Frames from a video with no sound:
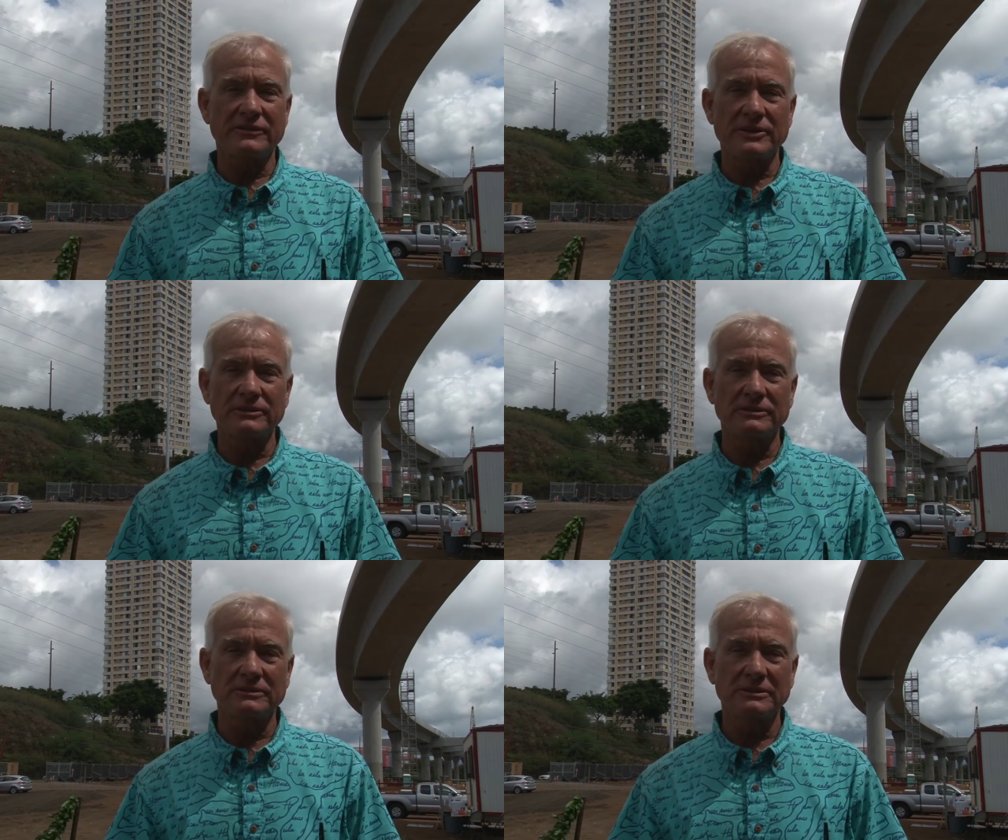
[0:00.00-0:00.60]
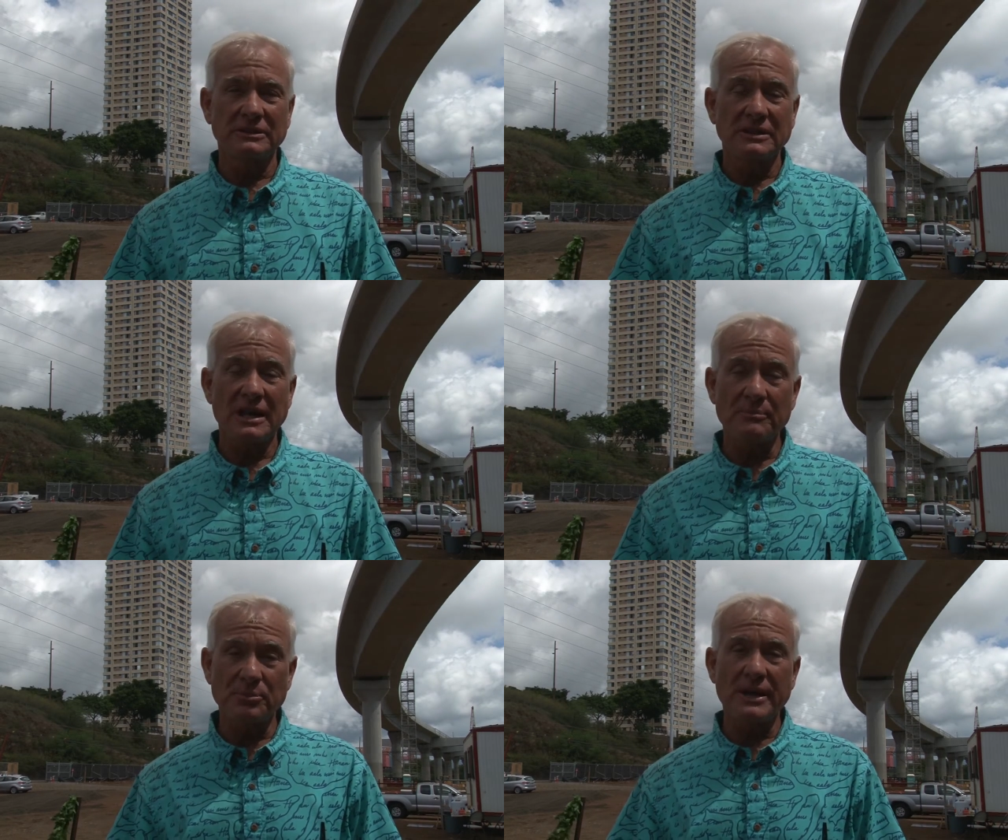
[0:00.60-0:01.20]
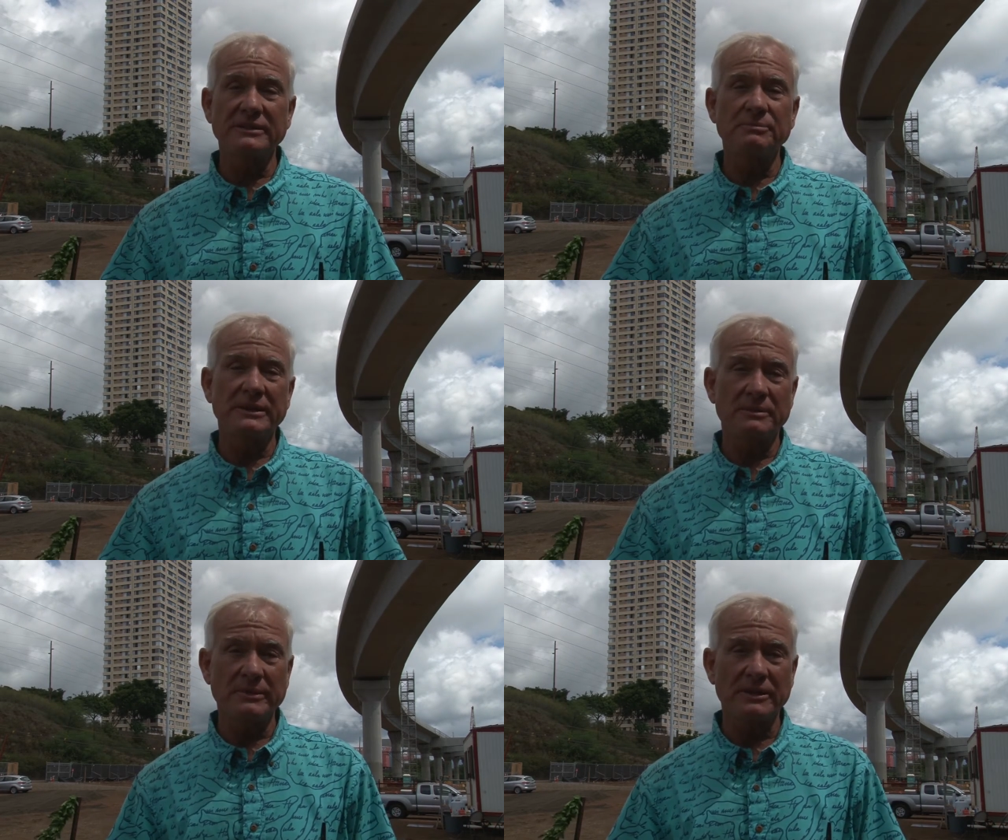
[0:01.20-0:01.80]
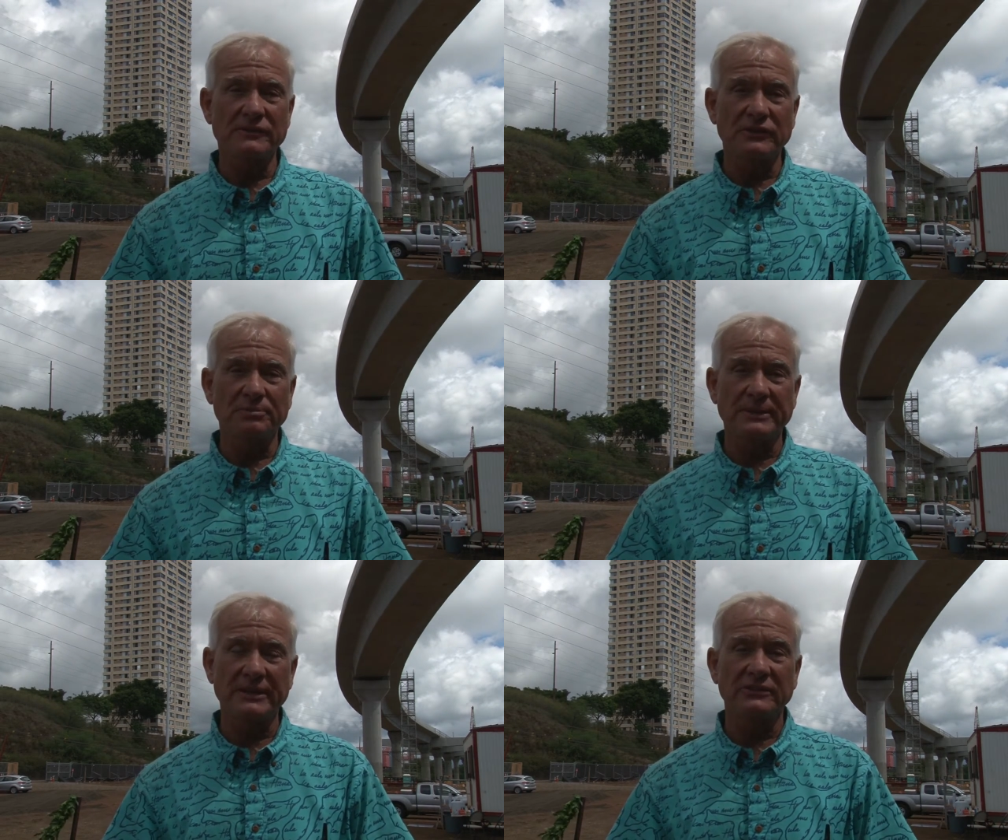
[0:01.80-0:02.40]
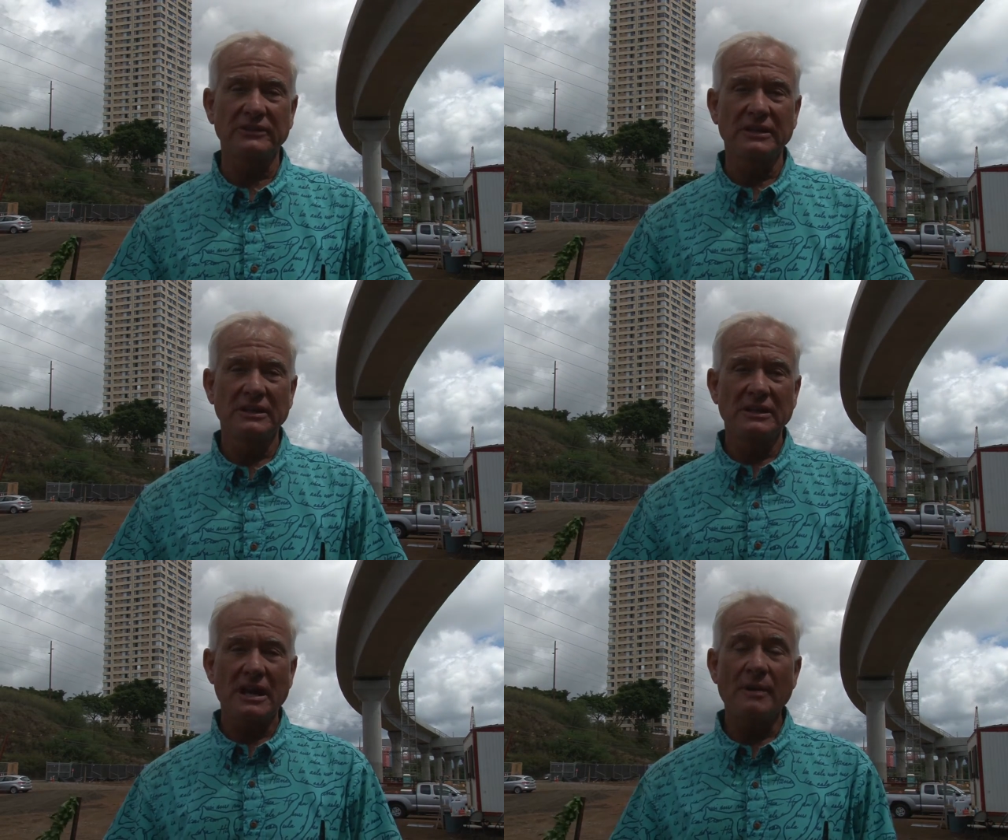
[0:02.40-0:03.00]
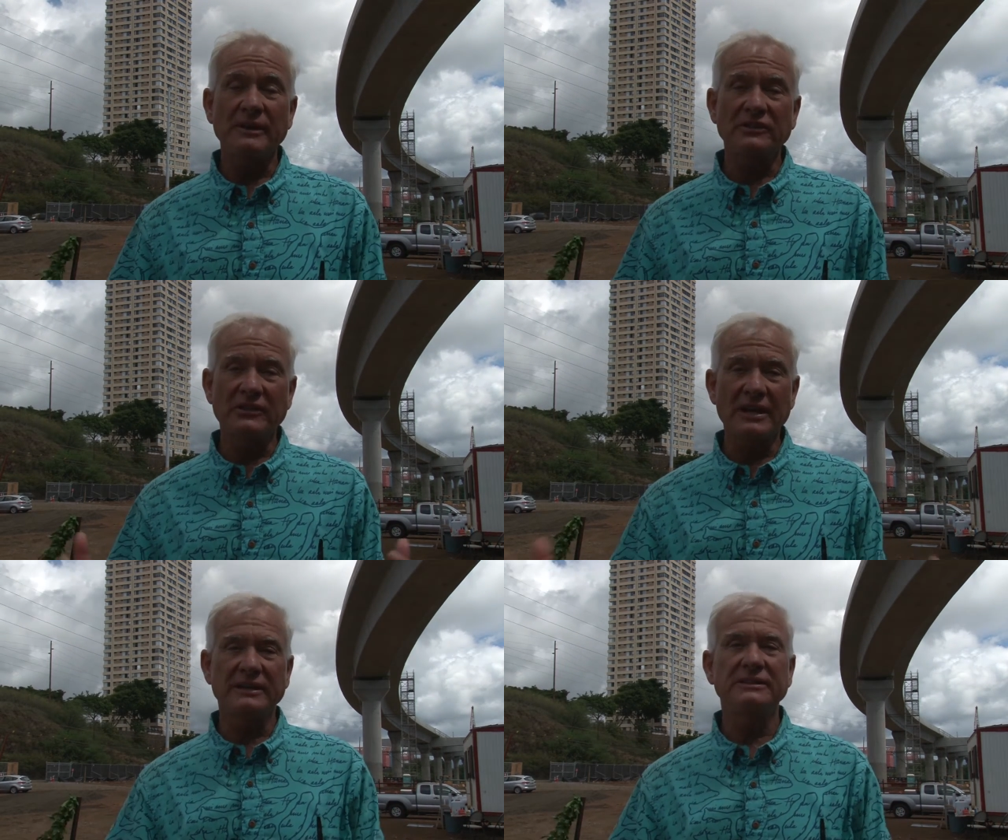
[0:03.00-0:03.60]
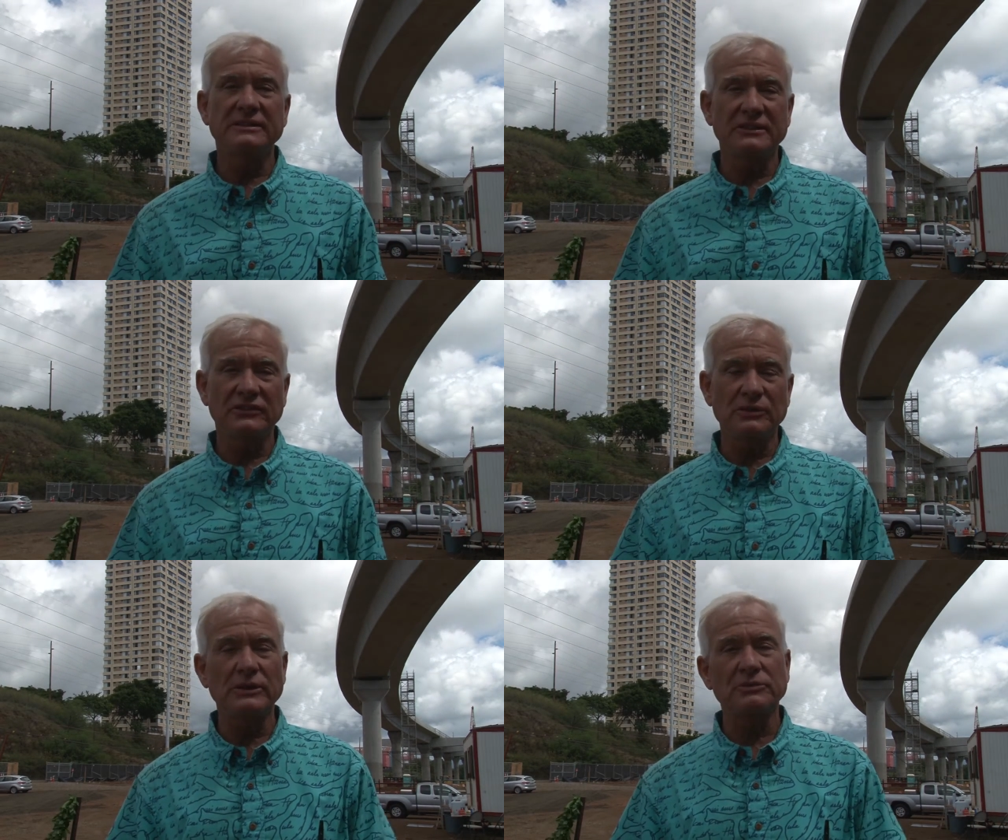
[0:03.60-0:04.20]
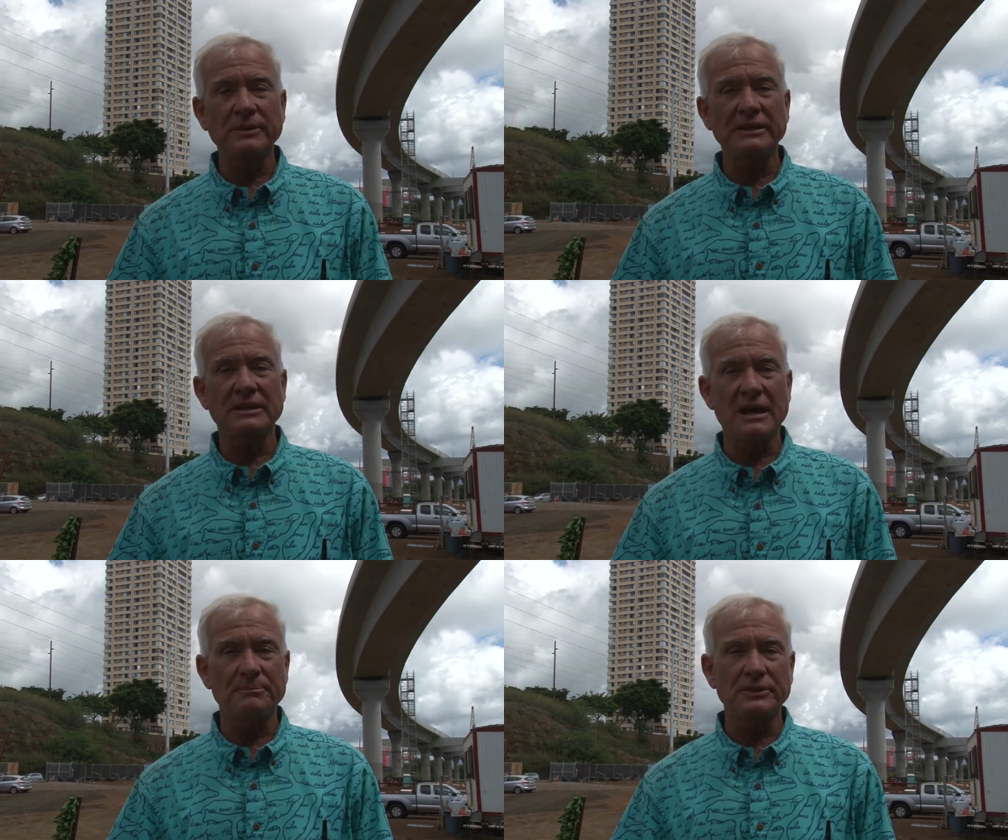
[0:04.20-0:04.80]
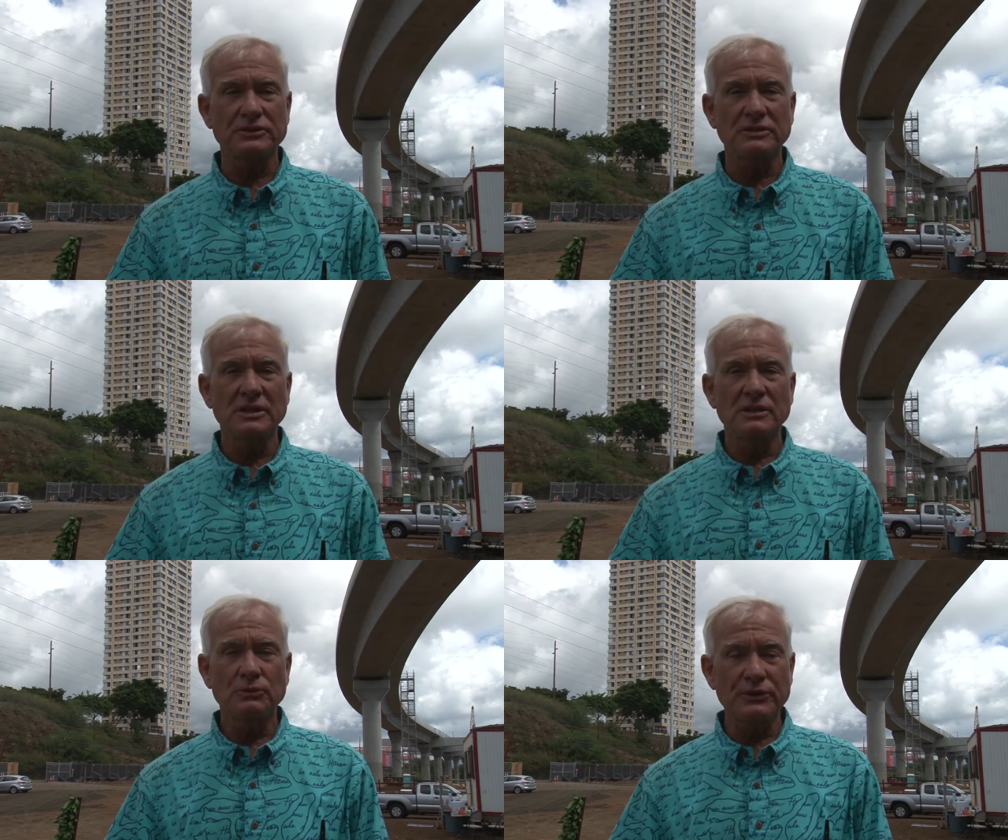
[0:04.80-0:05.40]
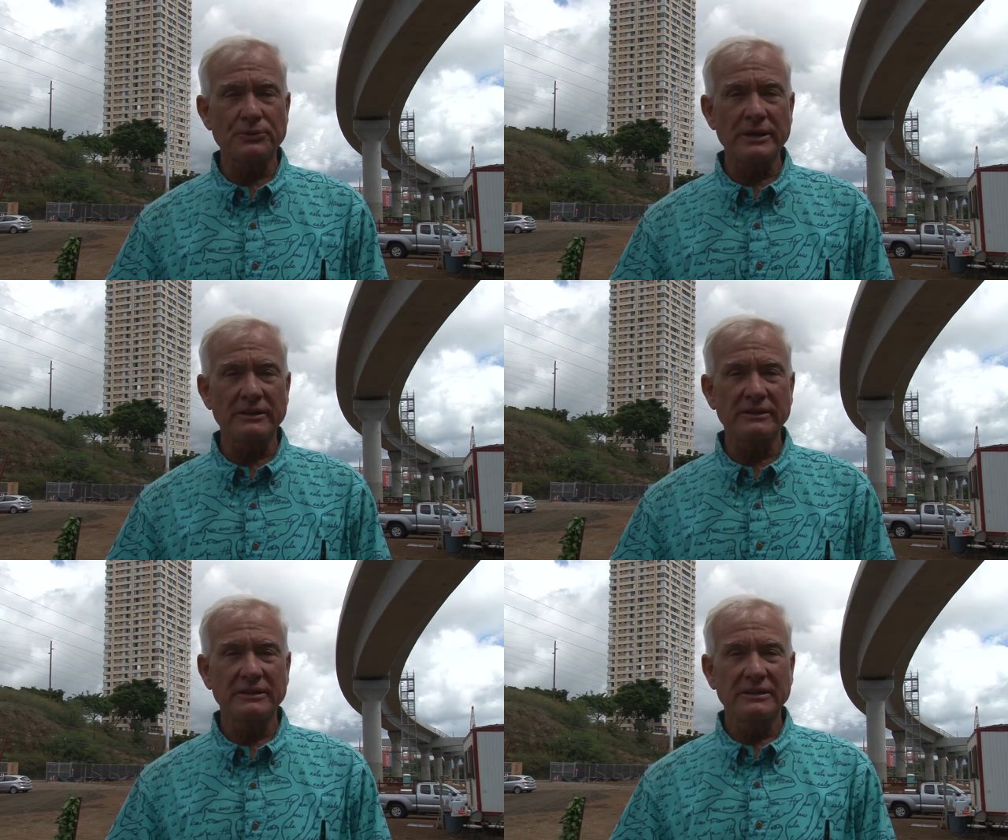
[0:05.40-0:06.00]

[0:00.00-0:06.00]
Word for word: of Honolulu. I'm proud to be the mayor of this place. I'm excited to see what's being accomplished with rail.